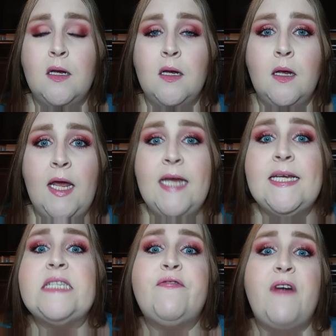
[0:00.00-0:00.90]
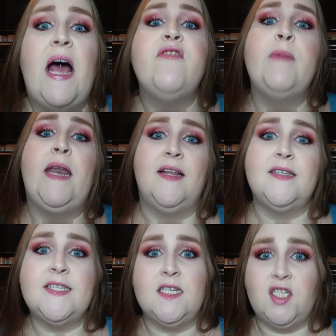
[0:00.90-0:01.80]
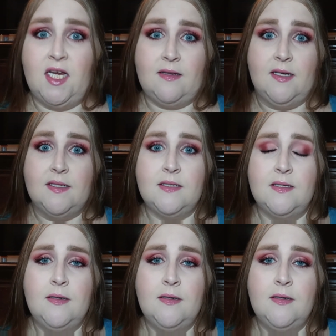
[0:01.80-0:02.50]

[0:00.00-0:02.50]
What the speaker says: It takes 5 minutes to check this.